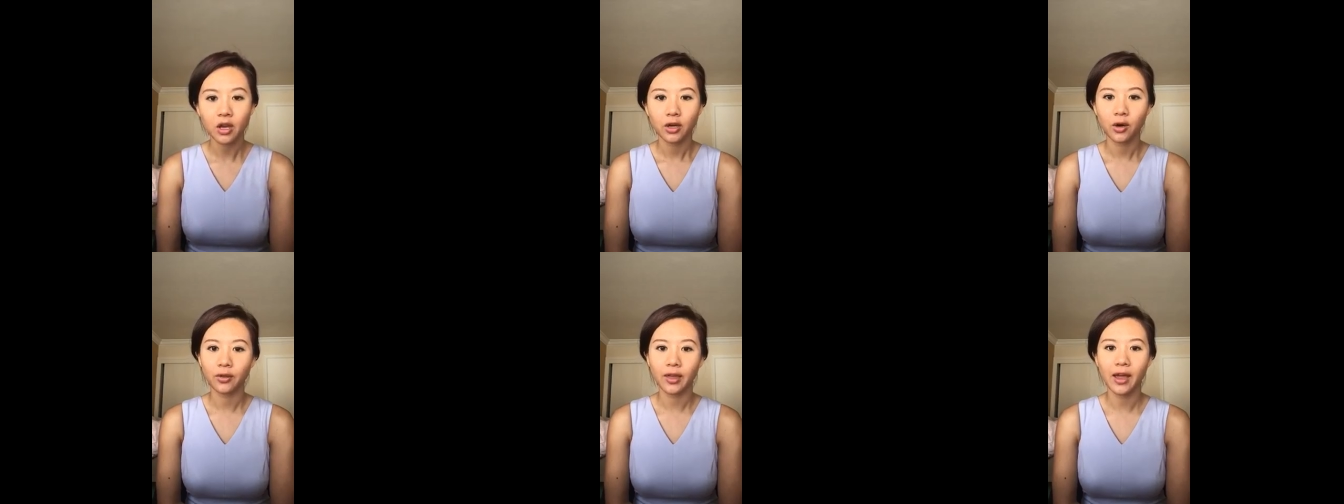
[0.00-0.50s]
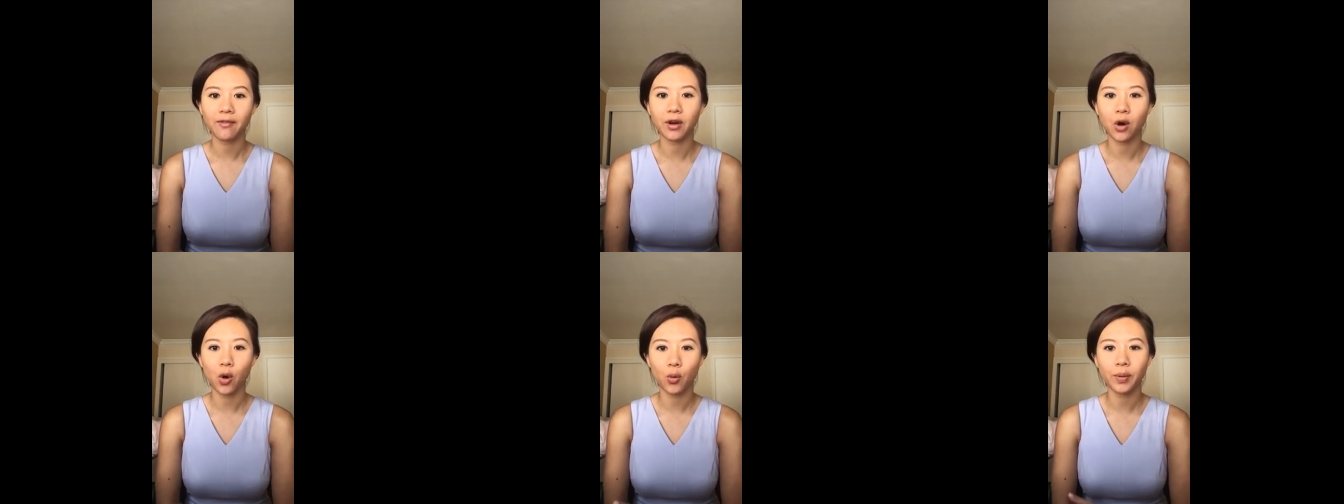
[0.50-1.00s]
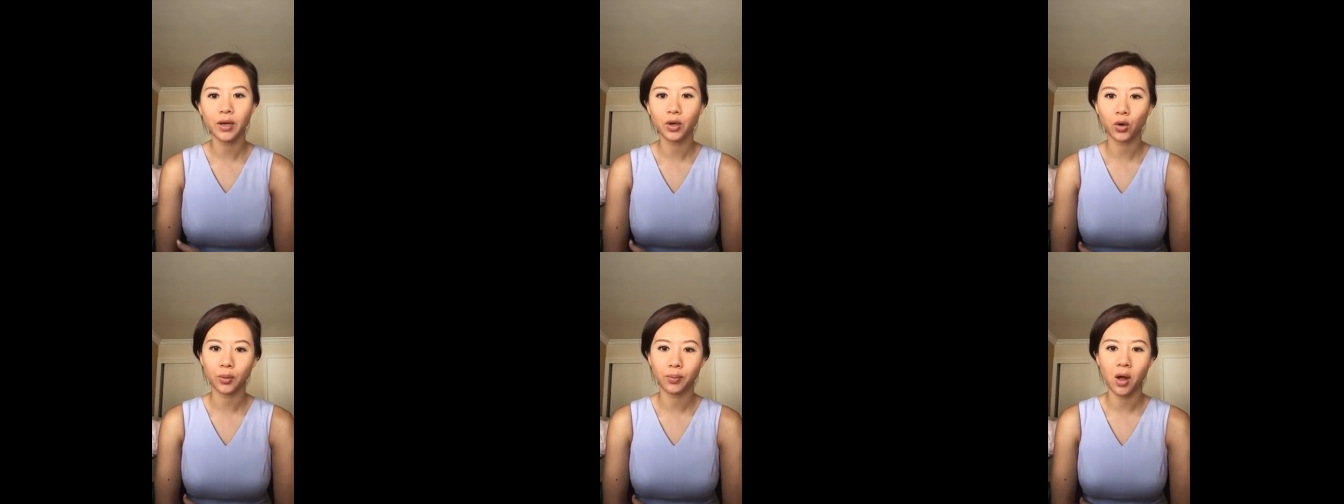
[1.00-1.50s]
You know, they have an open
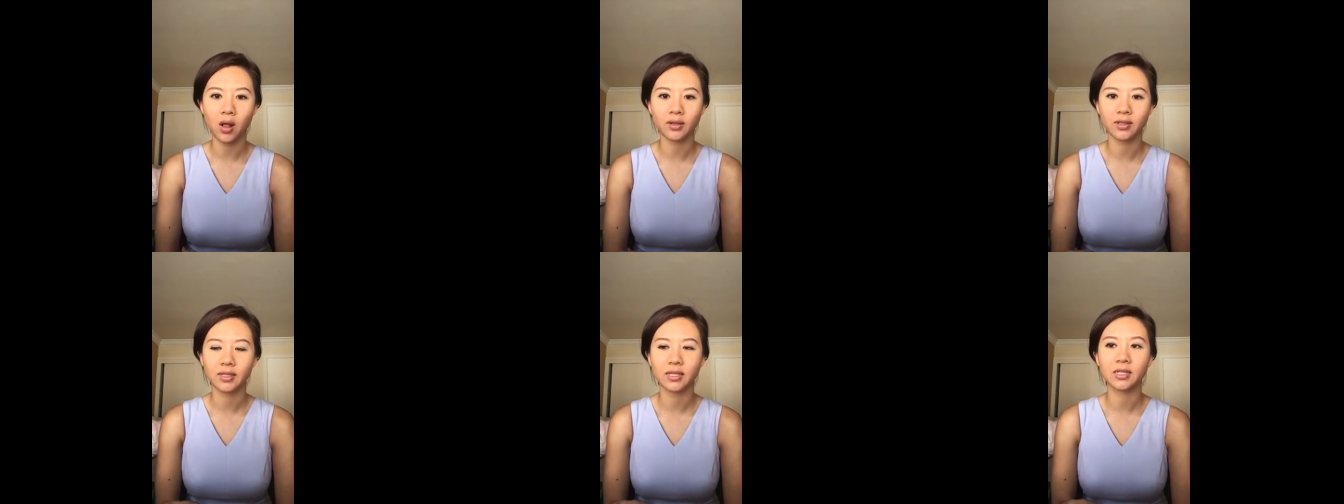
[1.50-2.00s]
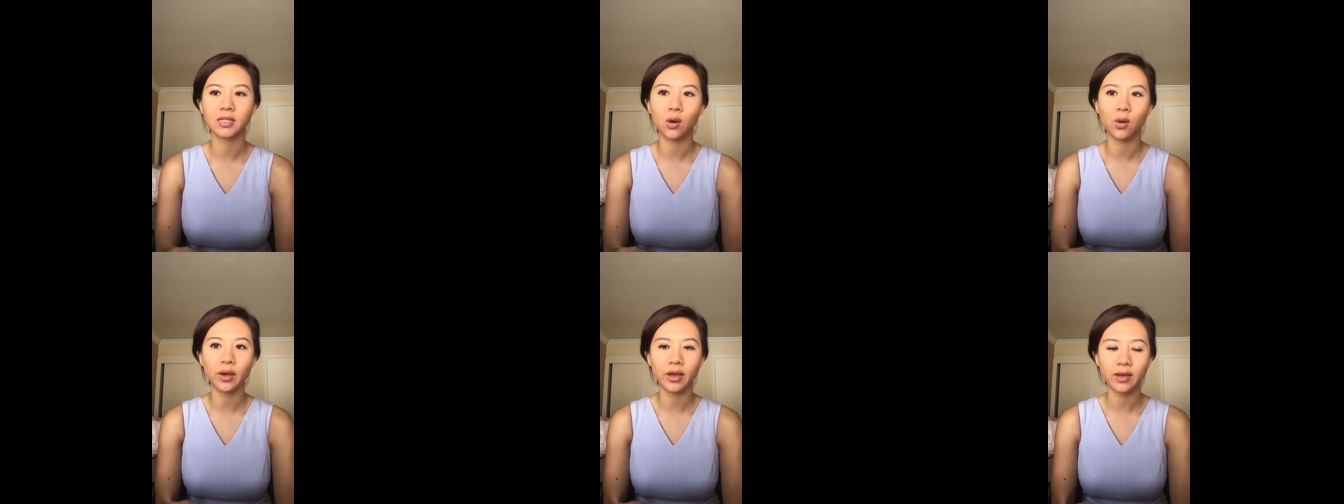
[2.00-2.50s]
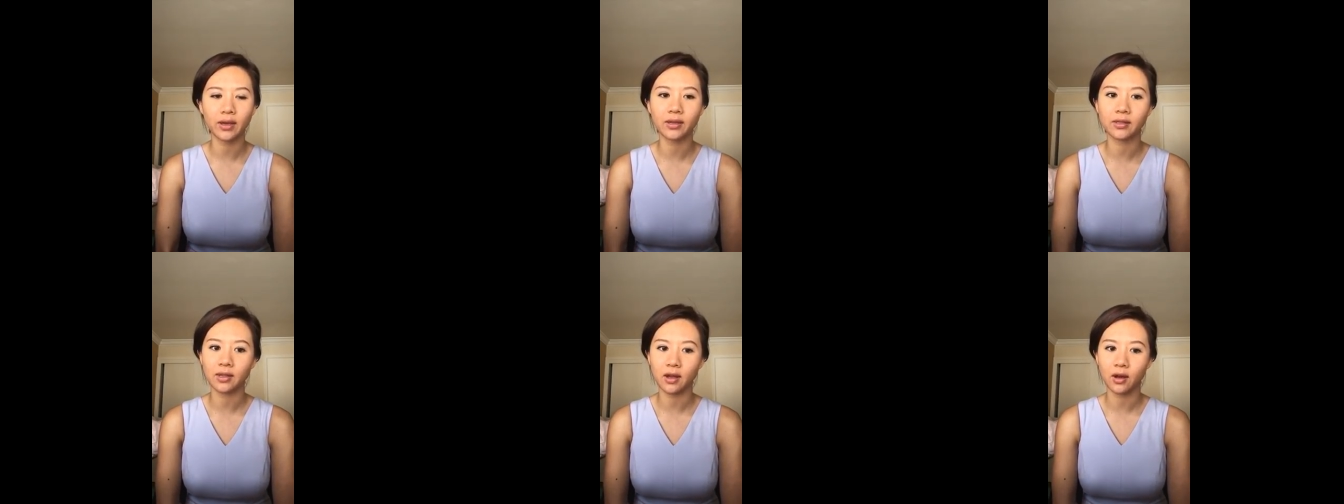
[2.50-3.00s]
door policy, so it
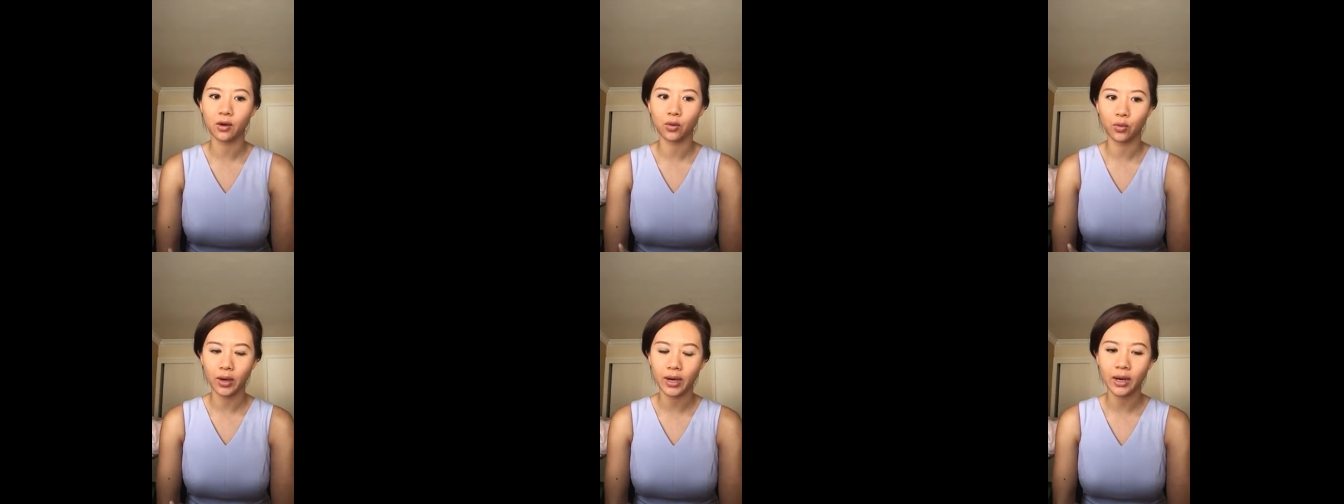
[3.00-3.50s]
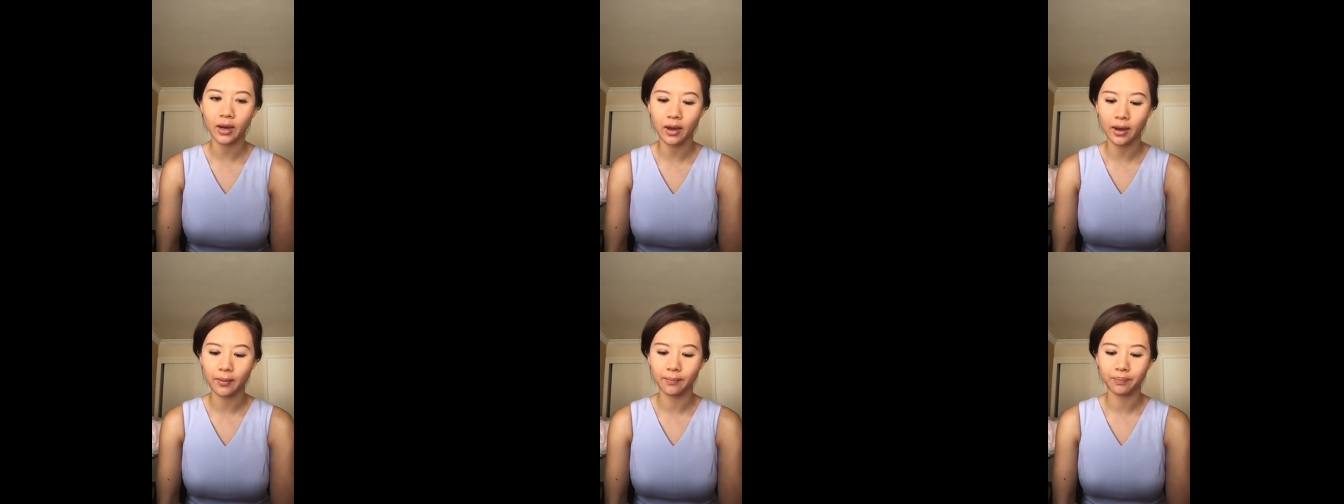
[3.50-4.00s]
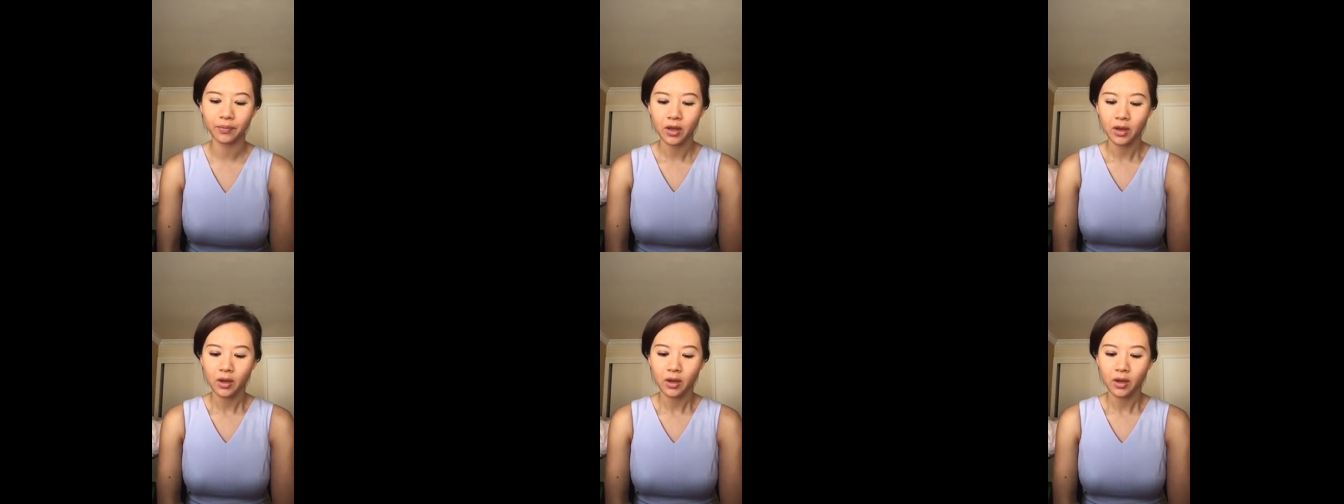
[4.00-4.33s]
is a great. Um,